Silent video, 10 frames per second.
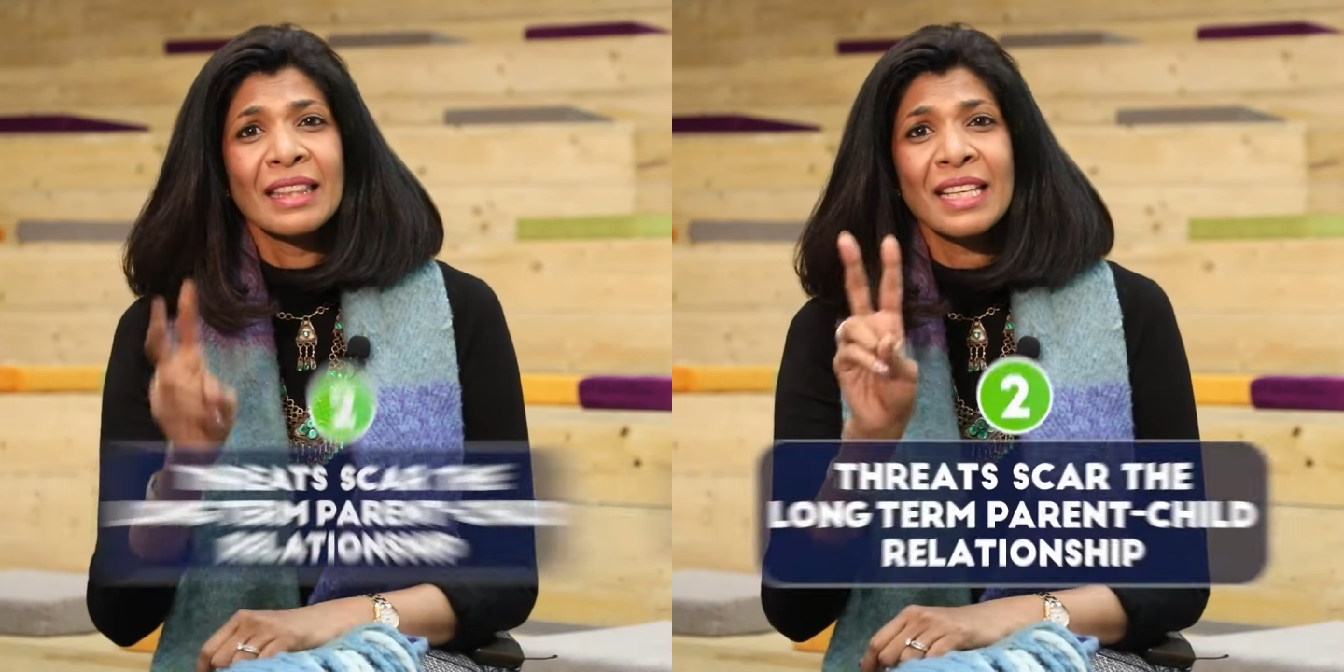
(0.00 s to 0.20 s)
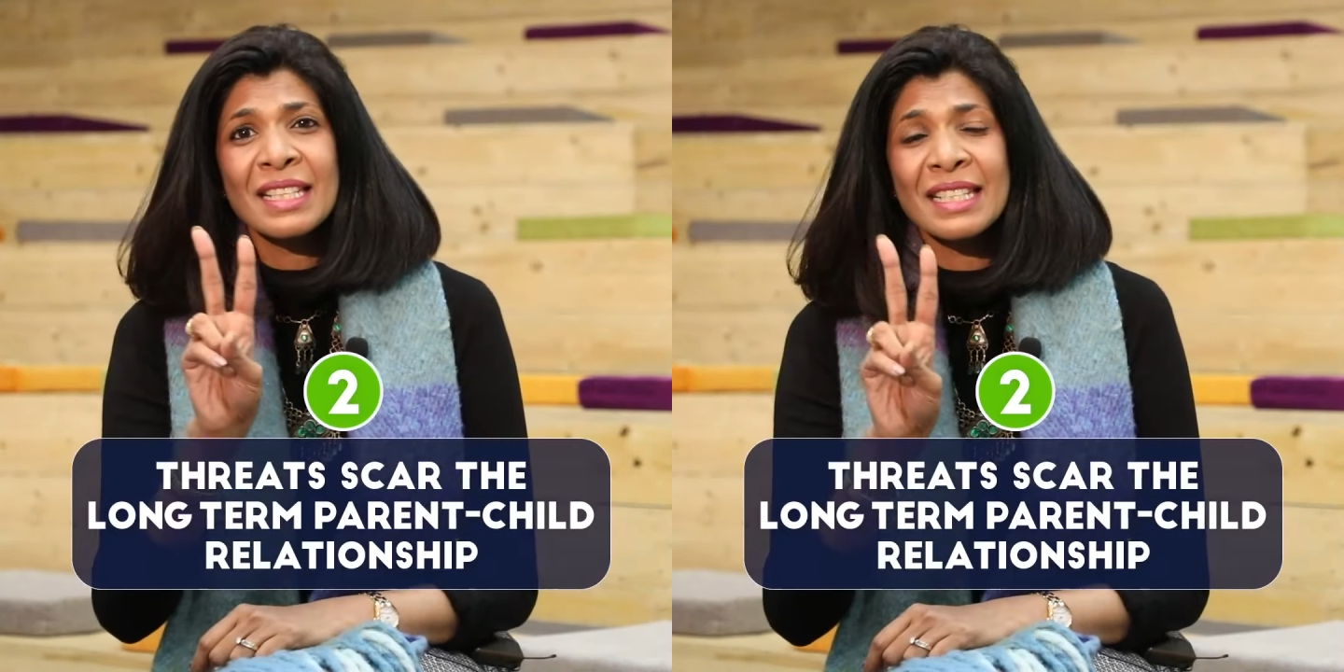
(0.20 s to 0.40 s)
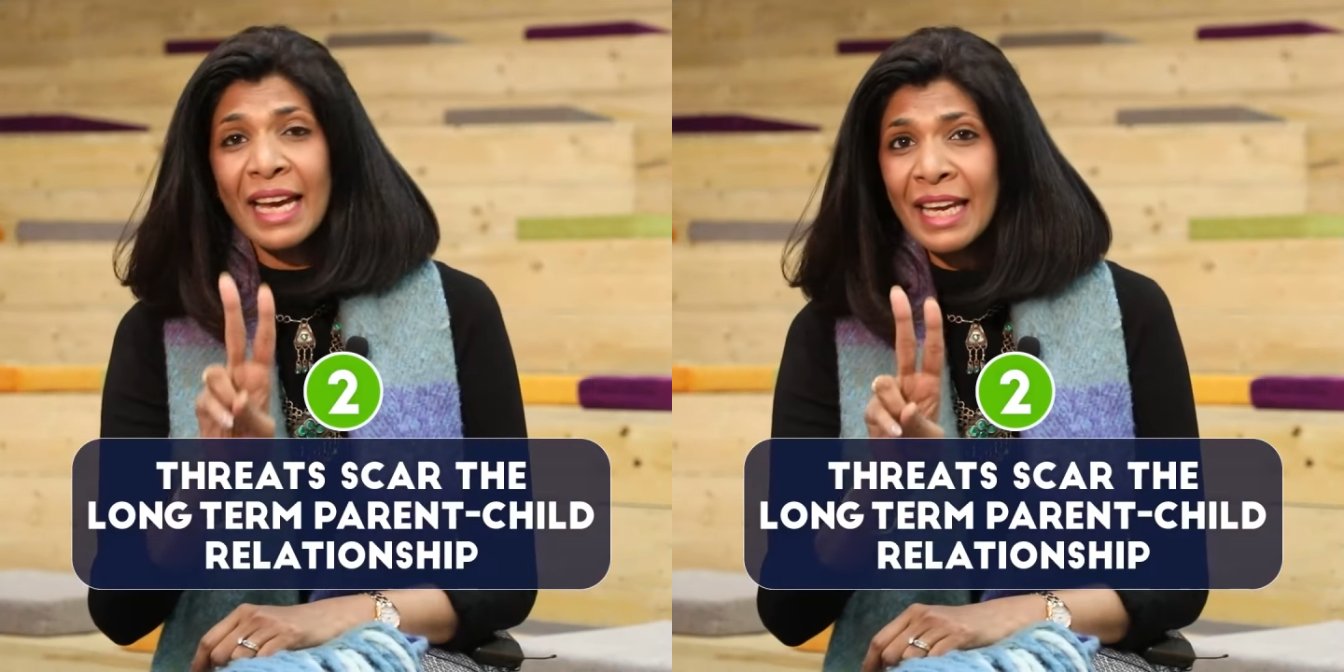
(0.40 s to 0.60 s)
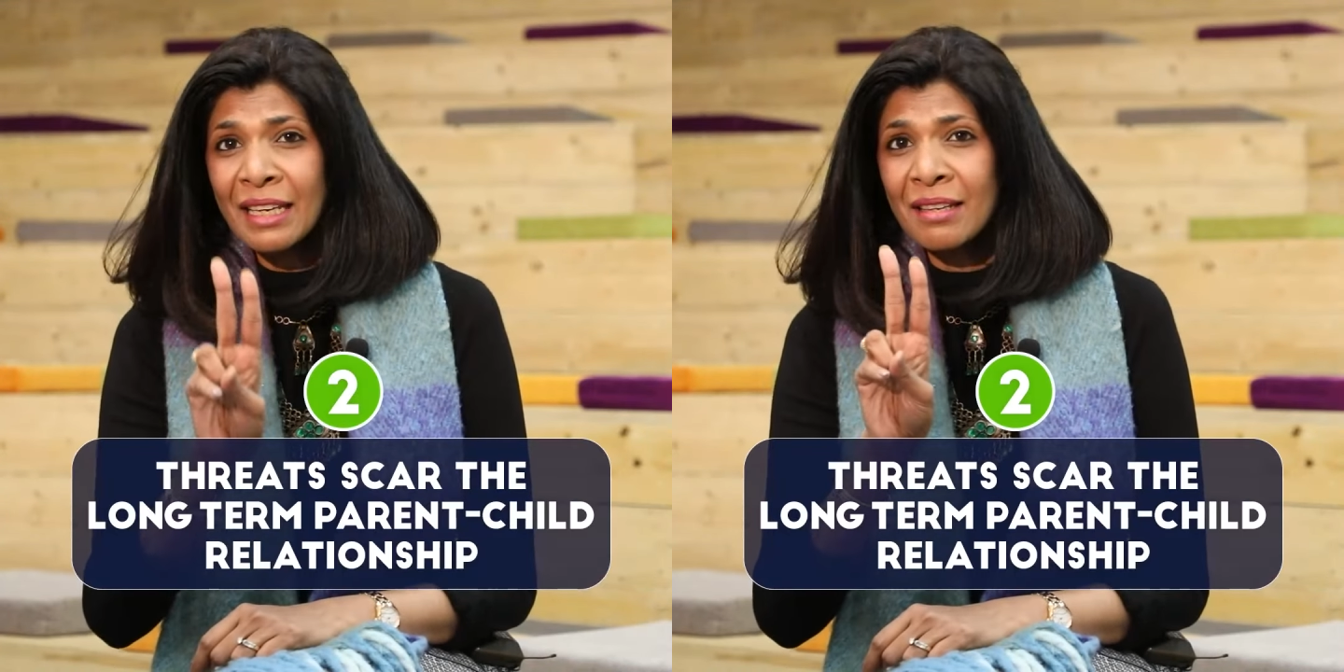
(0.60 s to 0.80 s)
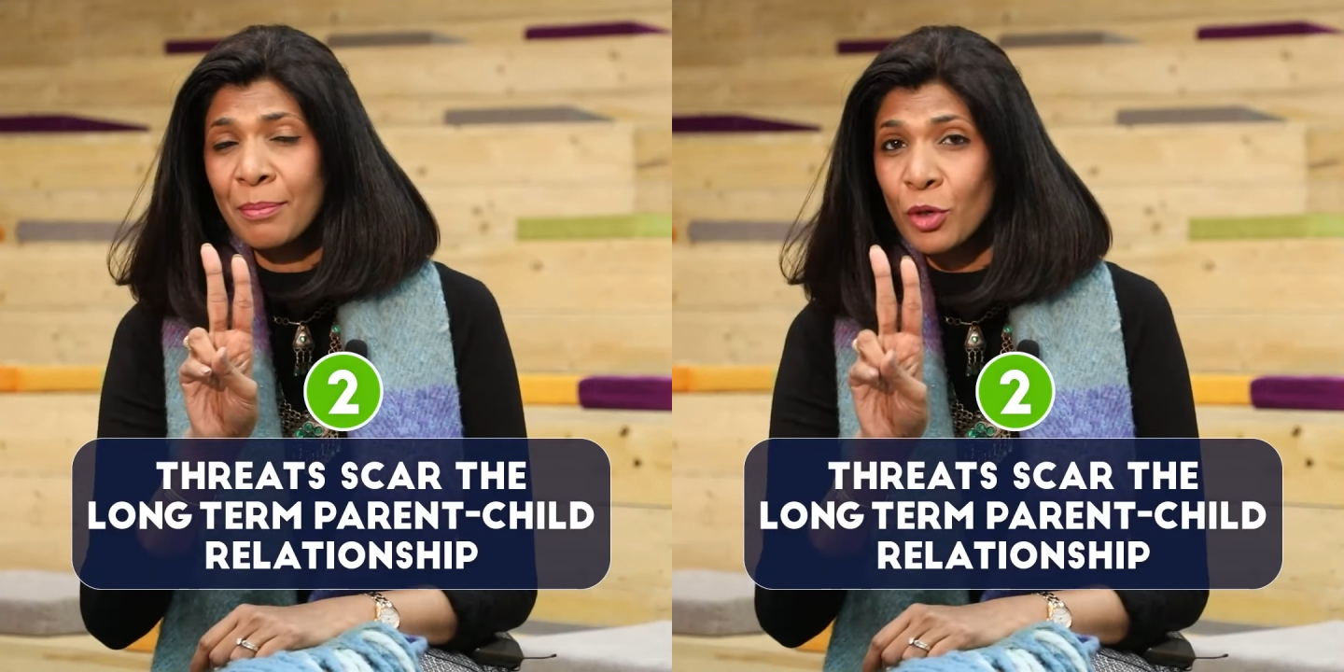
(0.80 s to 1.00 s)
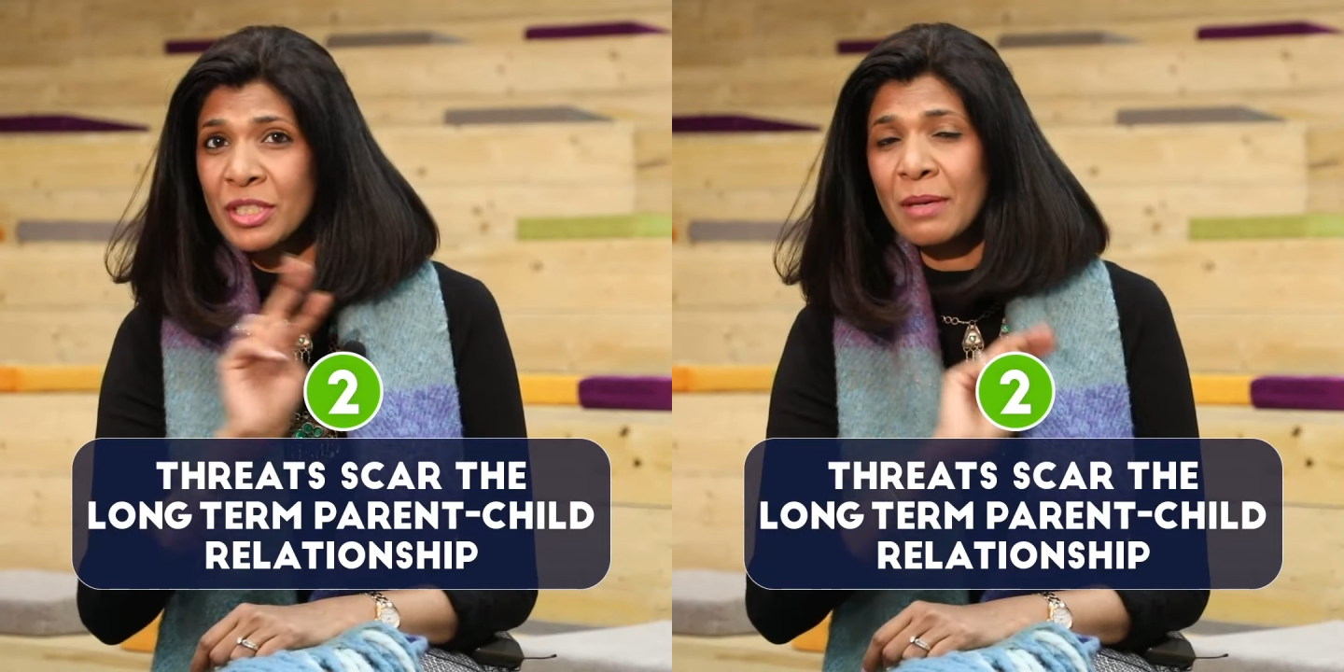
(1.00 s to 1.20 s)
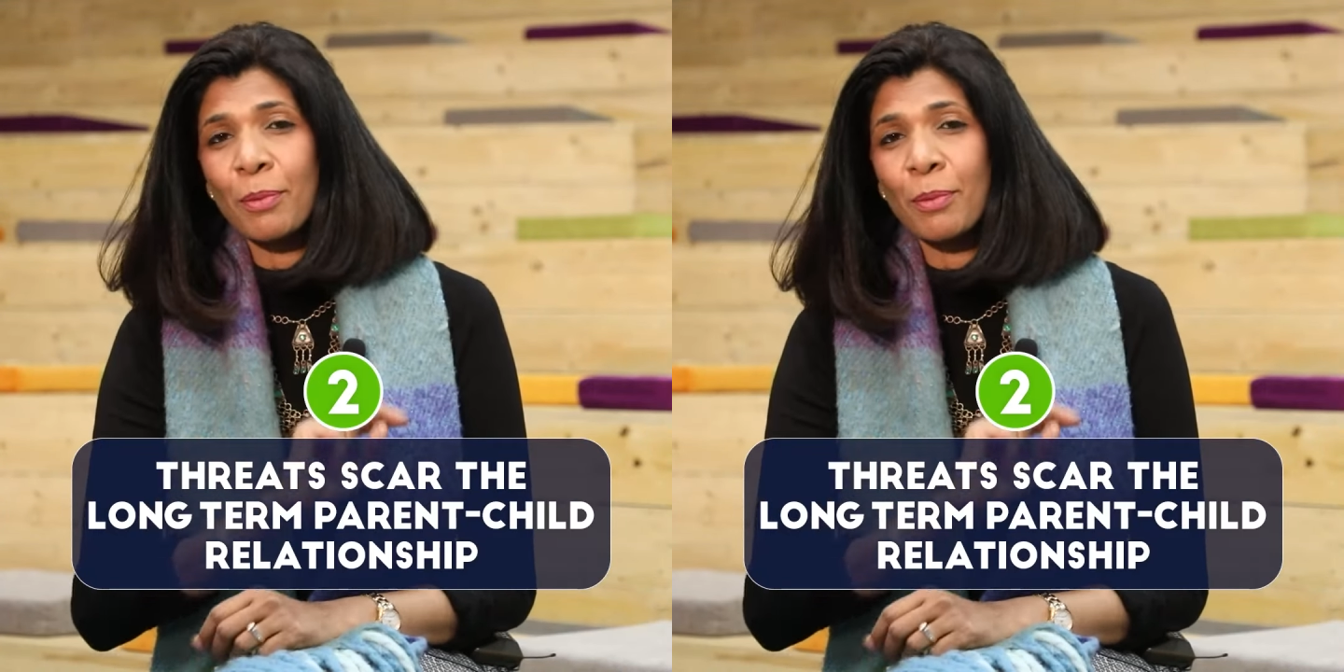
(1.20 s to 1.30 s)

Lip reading: The second most